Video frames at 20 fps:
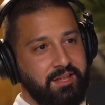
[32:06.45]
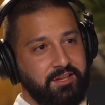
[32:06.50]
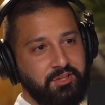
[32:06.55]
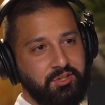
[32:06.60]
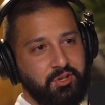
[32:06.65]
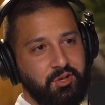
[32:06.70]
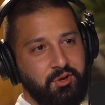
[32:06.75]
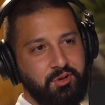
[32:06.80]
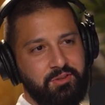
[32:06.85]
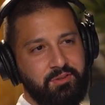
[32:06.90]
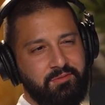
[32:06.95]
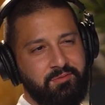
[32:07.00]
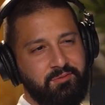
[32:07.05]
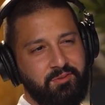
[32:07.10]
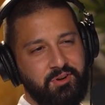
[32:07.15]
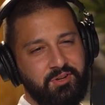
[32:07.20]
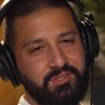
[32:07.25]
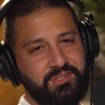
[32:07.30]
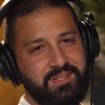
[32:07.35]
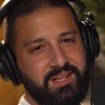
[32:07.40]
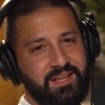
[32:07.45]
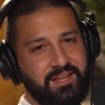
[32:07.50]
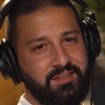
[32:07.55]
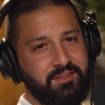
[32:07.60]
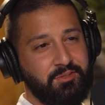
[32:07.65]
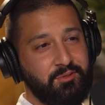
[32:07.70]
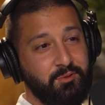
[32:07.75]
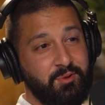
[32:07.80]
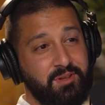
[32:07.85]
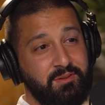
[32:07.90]
And you know, the first
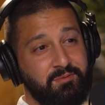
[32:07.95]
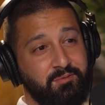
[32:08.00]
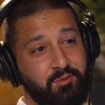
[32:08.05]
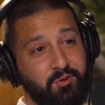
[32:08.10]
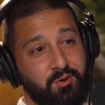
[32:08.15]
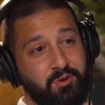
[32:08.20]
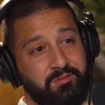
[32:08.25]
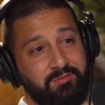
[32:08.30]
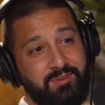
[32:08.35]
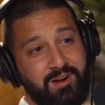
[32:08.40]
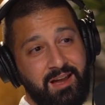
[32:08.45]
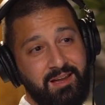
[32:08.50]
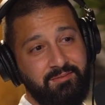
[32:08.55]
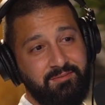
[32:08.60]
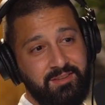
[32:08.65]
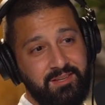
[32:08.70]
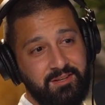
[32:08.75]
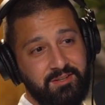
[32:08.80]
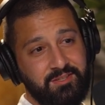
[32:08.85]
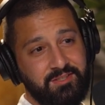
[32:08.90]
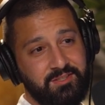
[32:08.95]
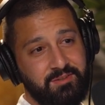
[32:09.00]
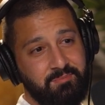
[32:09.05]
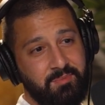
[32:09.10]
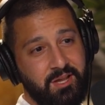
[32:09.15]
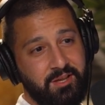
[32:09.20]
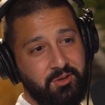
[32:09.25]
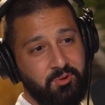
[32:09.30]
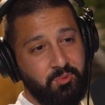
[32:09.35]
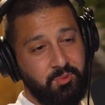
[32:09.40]
like 3, 4, 5 years
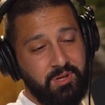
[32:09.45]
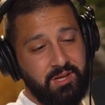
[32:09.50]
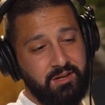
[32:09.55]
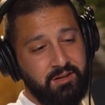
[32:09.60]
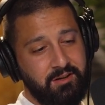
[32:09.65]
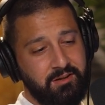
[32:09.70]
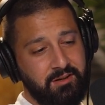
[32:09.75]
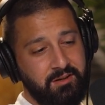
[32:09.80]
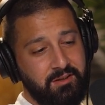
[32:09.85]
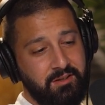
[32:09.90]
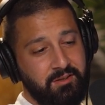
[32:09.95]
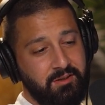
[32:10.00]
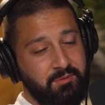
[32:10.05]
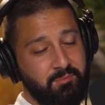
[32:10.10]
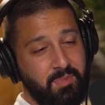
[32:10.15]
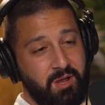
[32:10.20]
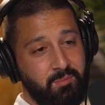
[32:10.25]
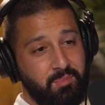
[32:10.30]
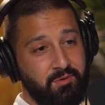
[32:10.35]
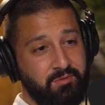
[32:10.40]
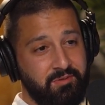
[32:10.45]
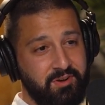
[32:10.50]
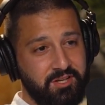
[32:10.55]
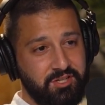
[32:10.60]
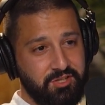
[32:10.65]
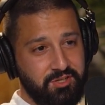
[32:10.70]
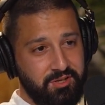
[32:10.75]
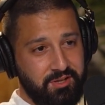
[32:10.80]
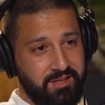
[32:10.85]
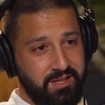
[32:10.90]
of my career, my
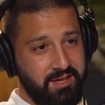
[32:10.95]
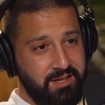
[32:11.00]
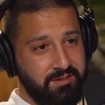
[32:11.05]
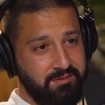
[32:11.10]
professional